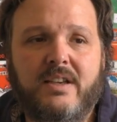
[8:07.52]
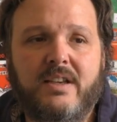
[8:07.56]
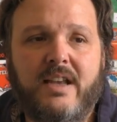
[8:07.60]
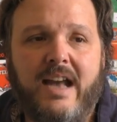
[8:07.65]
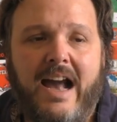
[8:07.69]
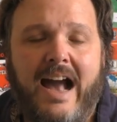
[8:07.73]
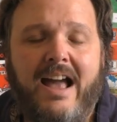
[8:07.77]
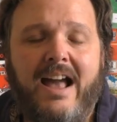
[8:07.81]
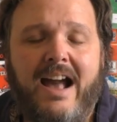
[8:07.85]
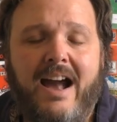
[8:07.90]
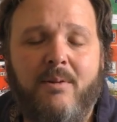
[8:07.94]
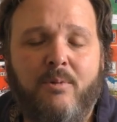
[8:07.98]

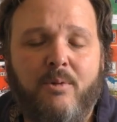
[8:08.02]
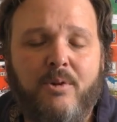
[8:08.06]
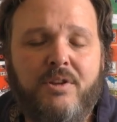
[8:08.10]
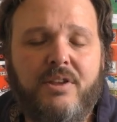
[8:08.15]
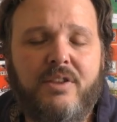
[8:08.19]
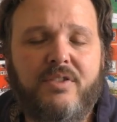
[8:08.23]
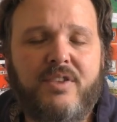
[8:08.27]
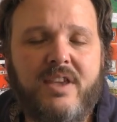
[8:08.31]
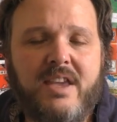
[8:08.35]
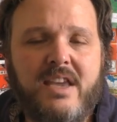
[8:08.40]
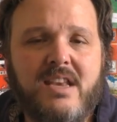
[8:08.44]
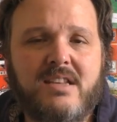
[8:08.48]
I really
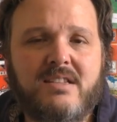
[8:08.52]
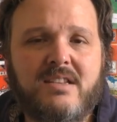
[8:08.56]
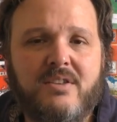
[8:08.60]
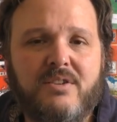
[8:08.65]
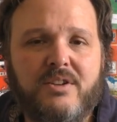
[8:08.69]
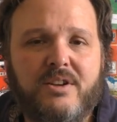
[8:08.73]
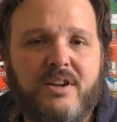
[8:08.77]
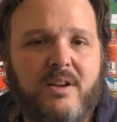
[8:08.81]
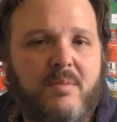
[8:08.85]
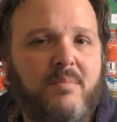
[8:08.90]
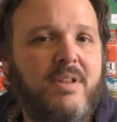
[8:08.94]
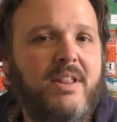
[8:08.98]
think he's either
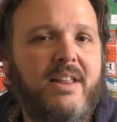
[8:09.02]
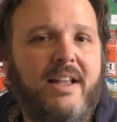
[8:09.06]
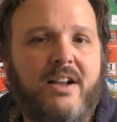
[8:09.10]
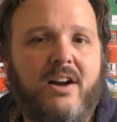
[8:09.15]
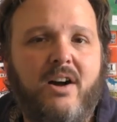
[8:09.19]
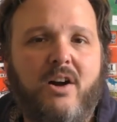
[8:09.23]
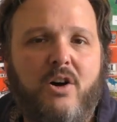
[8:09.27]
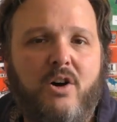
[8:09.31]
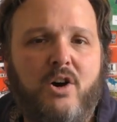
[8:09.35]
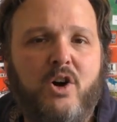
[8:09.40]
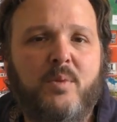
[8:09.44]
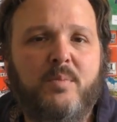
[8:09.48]
going to be like an
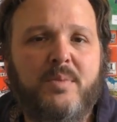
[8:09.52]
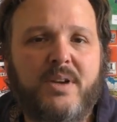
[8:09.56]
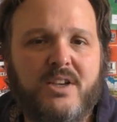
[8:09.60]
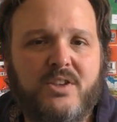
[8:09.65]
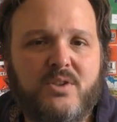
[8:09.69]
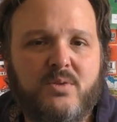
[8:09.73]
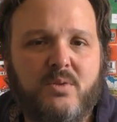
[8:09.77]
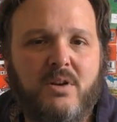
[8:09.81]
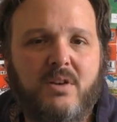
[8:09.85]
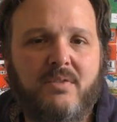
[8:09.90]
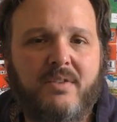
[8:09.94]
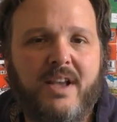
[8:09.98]
all Big
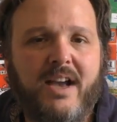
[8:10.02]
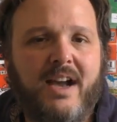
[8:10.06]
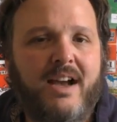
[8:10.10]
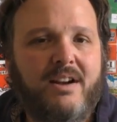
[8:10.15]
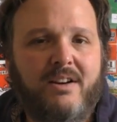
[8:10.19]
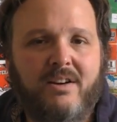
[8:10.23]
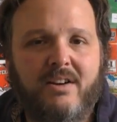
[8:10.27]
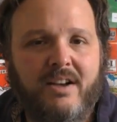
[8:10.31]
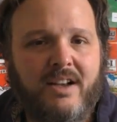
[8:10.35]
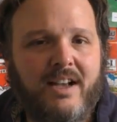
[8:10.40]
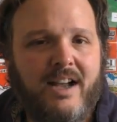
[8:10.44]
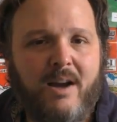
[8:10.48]
12 guy
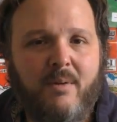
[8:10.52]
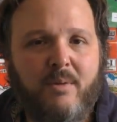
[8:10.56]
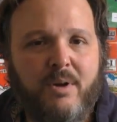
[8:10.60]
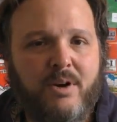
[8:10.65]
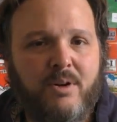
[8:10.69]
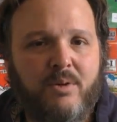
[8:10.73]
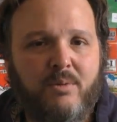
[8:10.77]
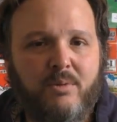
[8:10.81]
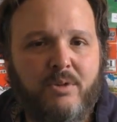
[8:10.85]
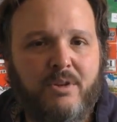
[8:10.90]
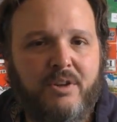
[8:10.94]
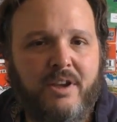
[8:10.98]
or a guy we
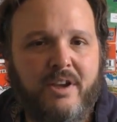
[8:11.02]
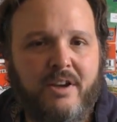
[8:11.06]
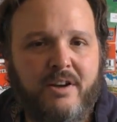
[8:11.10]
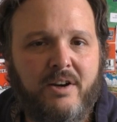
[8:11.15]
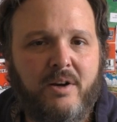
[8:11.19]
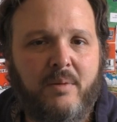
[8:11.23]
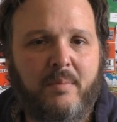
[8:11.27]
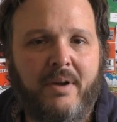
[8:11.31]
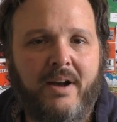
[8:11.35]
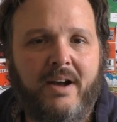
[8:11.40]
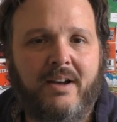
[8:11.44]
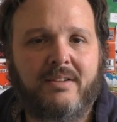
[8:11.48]
don't really
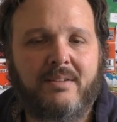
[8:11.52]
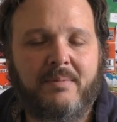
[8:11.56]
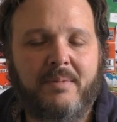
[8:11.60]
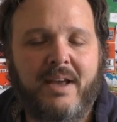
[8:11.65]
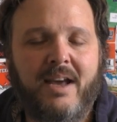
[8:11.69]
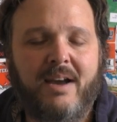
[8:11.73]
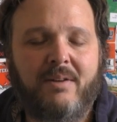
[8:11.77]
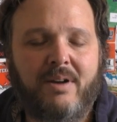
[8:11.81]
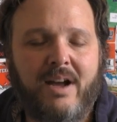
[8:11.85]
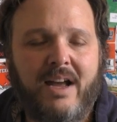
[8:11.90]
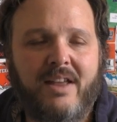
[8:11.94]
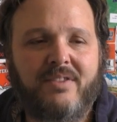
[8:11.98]
hear about. I mean,
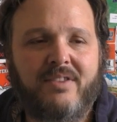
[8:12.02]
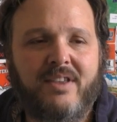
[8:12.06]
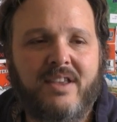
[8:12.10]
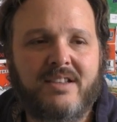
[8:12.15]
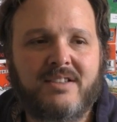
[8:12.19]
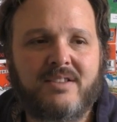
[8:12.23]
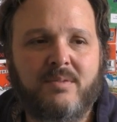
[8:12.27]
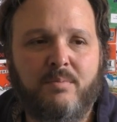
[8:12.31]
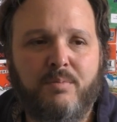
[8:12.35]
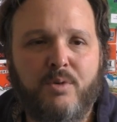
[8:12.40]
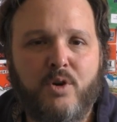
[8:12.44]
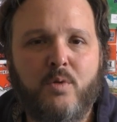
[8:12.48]
I think
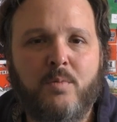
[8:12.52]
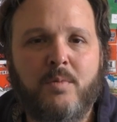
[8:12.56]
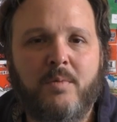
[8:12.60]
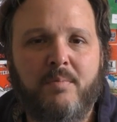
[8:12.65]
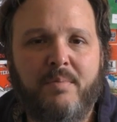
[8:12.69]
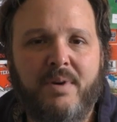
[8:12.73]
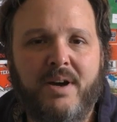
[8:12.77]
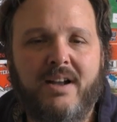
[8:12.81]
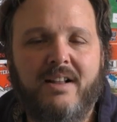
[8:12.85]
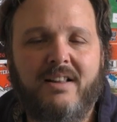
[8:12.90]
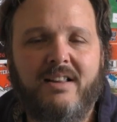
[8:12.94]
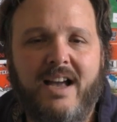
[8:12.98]
he's a
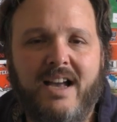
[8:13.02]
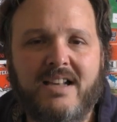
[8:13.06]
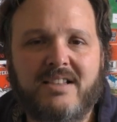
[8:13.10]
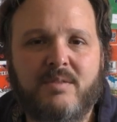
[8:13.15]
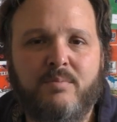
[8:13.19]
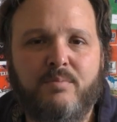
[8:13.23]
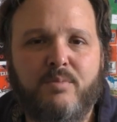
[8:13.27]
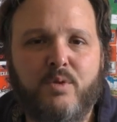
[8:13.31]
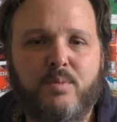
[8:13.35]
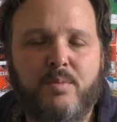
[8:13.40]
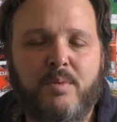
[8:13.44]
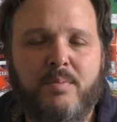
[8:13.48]

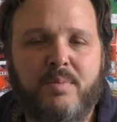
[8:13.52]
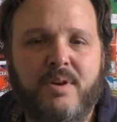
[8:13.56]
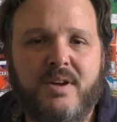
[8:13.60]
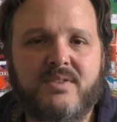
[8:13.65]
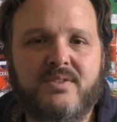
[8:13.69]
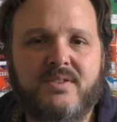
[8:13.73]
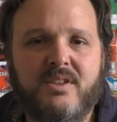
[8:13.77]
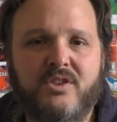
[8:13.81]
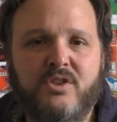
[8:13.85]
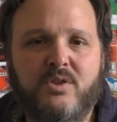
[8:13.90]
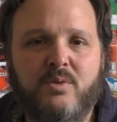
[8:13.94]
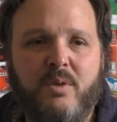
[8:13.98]
classic boomer
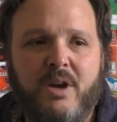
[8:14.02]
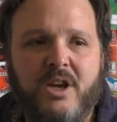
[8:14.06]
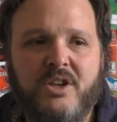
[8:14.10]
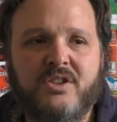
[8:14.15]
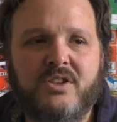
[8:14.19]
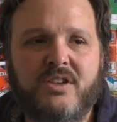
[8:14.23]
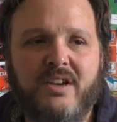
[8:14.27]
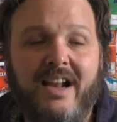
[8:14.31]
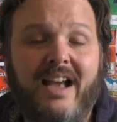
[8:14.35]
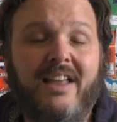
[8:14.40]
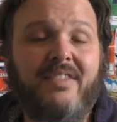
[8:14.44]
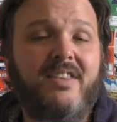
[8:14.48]
bust
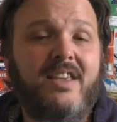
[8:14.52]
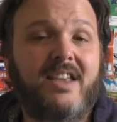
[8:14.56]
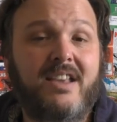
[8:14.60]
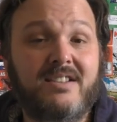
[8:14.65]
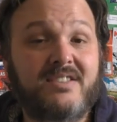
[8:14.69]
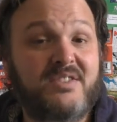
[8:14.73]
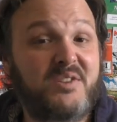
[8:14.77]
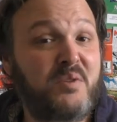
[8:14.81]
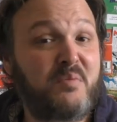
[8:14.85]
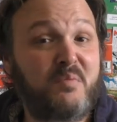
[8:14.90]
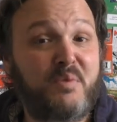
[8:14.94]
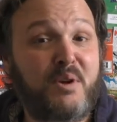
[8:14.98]
situation. And I think
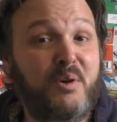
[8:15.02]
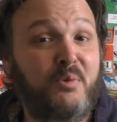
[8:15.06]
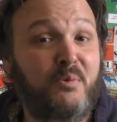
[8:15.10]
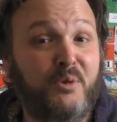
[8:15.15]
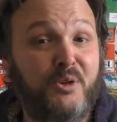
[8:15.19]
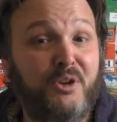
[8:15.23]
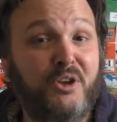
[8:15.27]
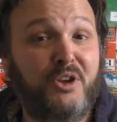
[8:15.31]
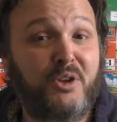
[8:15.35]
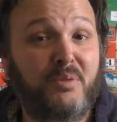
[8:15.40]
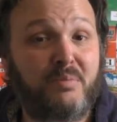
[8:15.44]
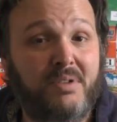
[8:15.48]
he's going to be a
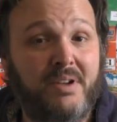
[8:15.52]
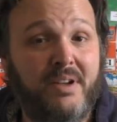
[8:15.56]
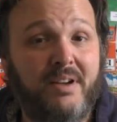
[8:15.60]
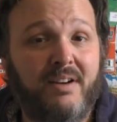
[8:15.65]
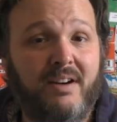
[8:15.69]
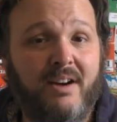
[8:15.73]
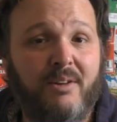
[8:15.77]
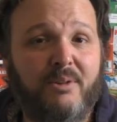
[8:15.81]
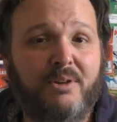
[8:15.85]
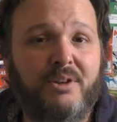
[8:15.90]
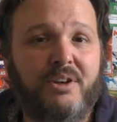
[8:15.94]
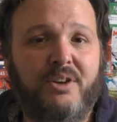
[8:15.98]
really good player.
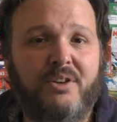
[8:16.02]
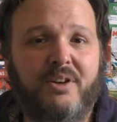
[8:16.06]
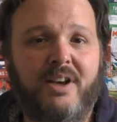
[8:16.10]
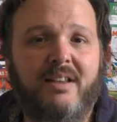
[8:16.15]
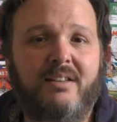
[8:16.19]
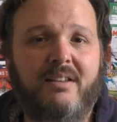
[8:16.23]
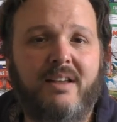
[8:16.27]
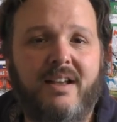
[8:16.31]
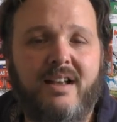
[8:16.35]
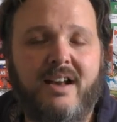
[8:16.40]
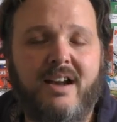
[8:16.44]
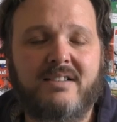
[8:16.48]
I really do. I
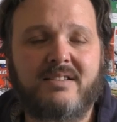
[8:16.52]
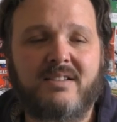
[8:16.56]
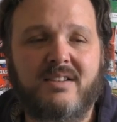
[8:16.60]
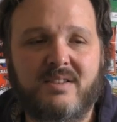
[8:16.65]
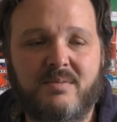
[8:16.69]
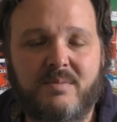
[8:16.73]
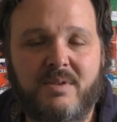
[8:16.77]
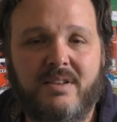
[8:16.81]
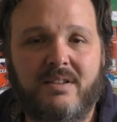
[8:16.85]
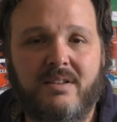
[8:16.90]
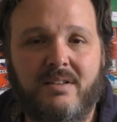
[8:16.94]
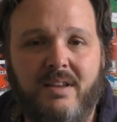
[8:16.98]
like Isaac
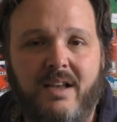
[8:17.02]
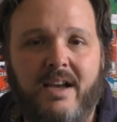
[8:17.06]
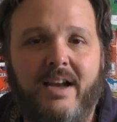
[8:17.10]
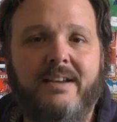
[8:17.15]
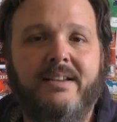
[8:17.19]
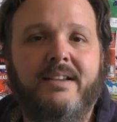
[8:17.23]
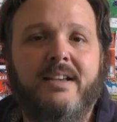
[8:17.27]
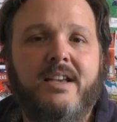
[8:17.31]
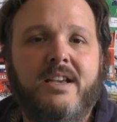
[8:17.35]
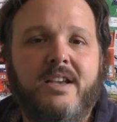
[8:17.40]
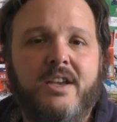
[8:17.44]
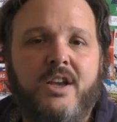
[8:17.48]
Smith a lot.